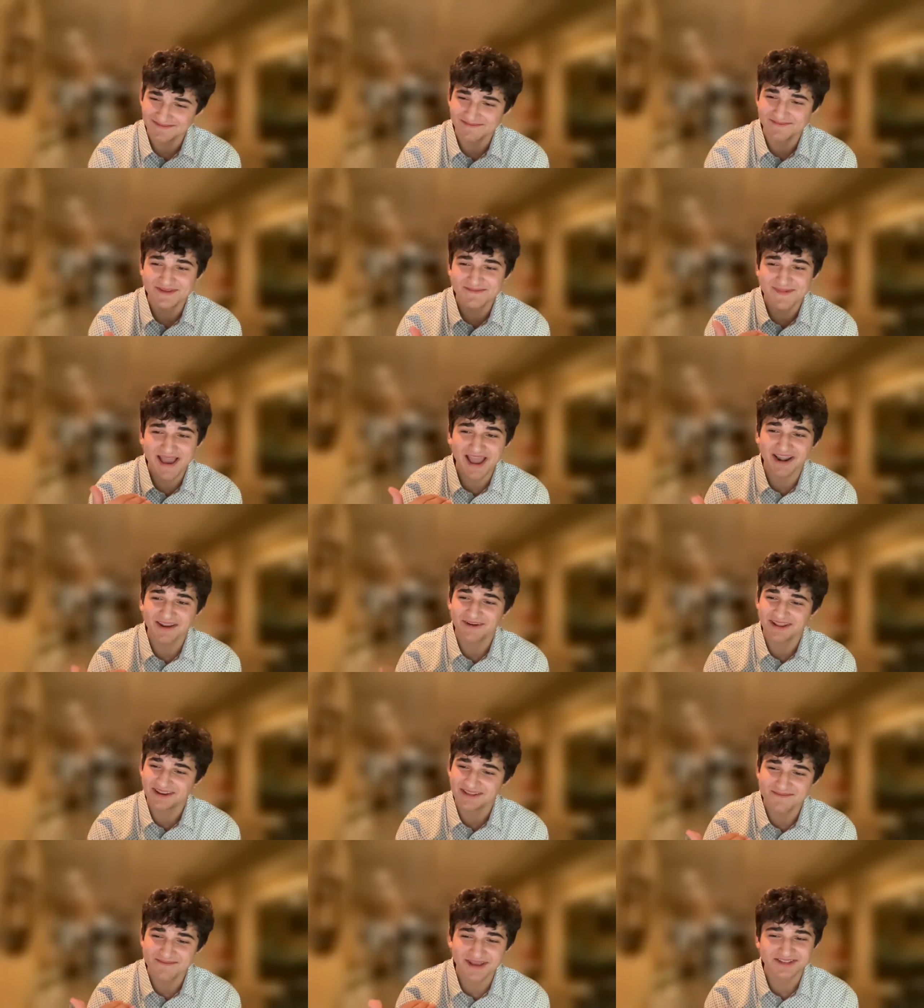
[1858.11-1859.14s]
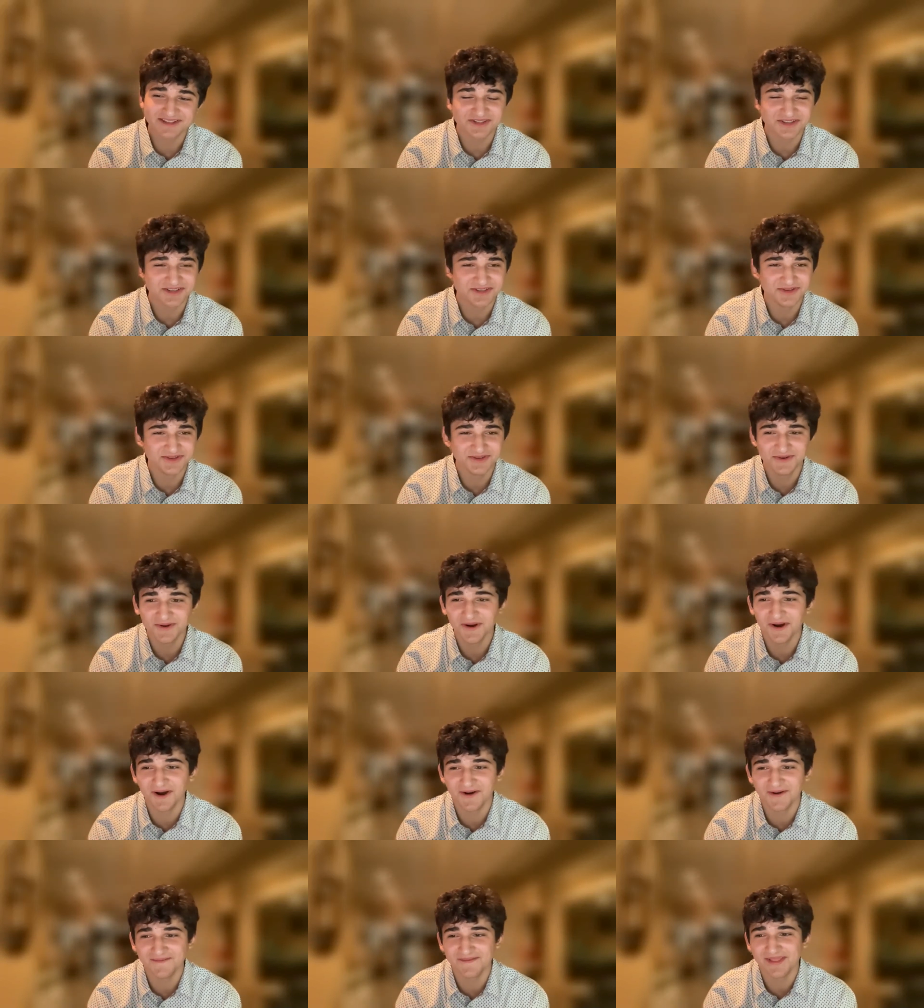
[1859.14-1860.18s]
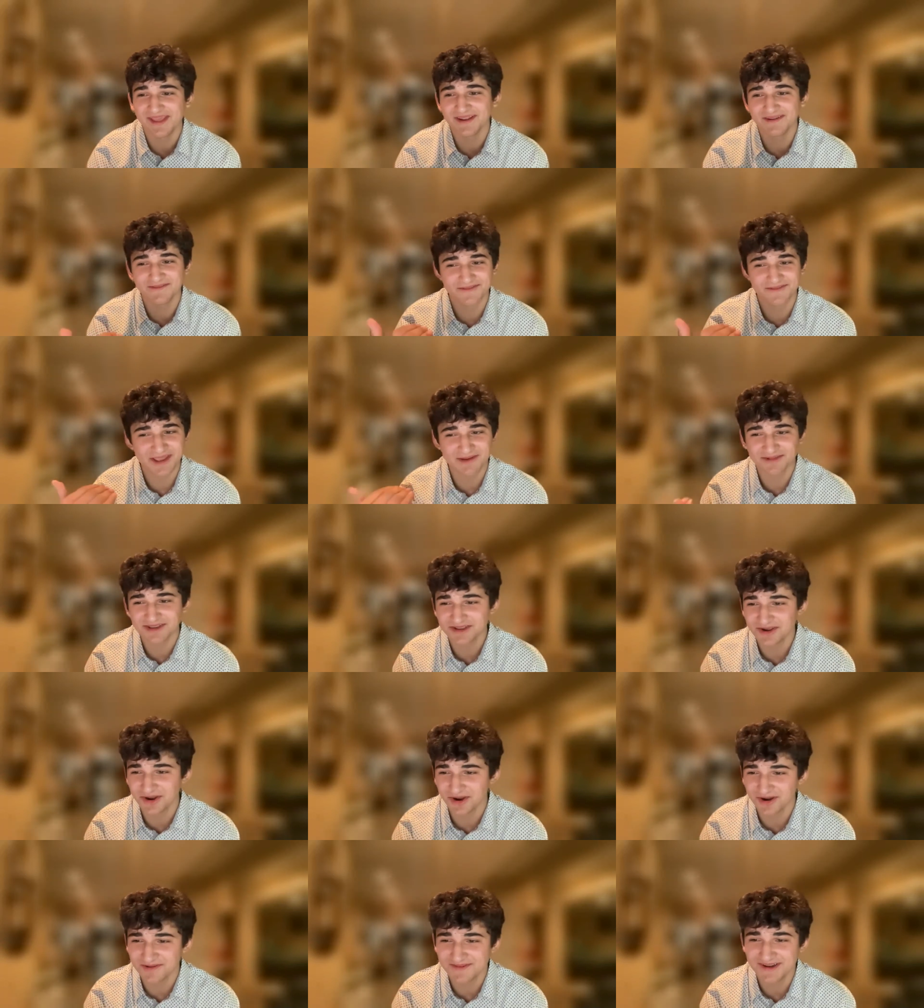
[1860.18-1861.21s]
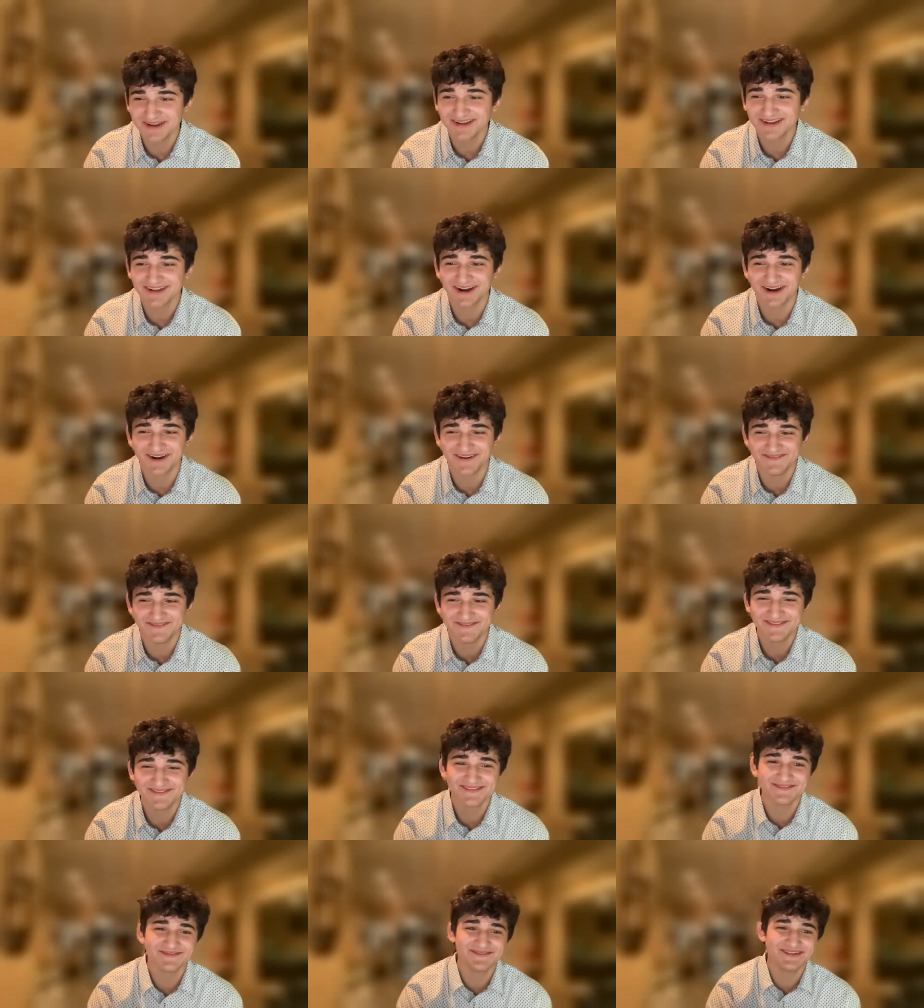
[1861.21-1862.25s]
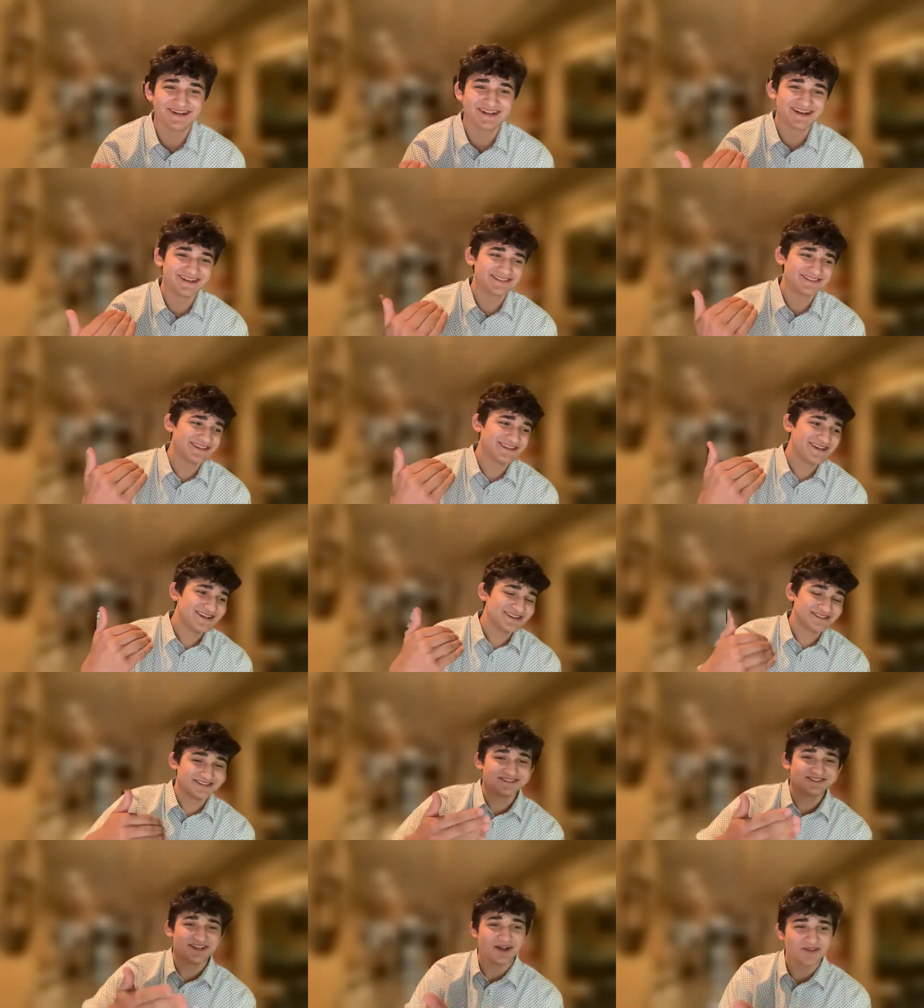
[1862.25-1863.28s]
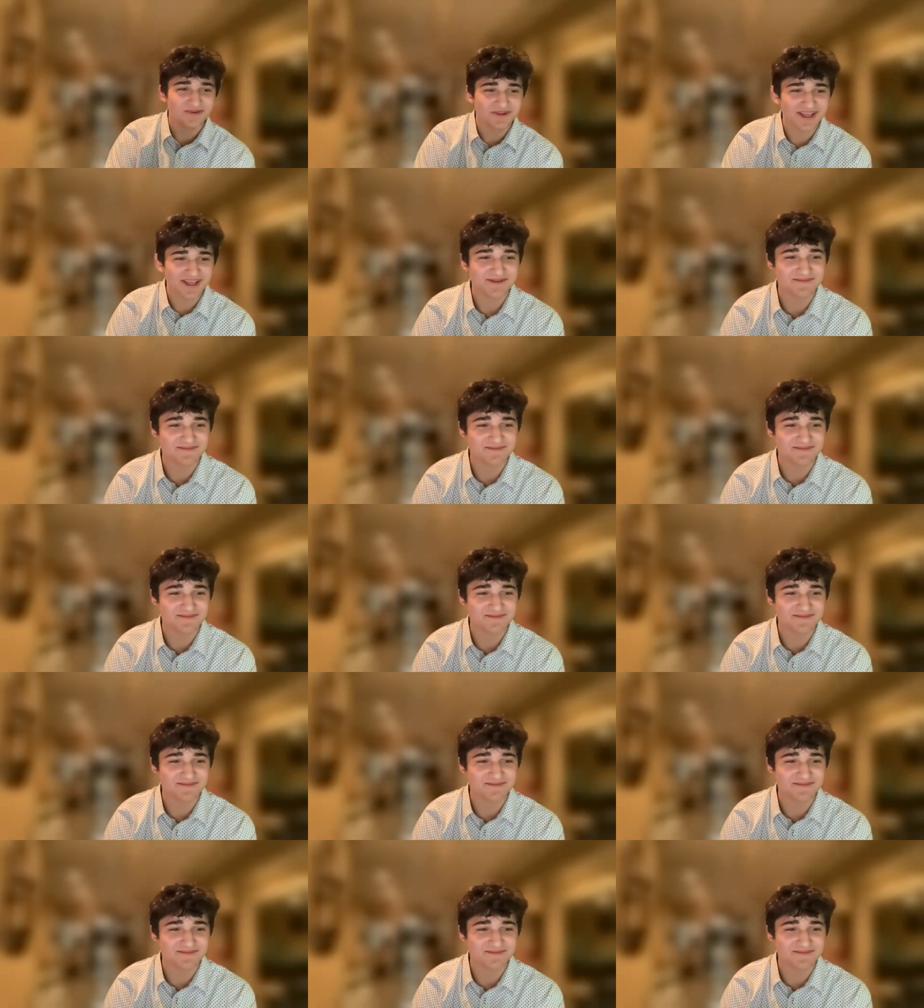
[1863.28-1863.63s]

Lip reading: be mad if I didn't mention you and Family Karma because she saw you in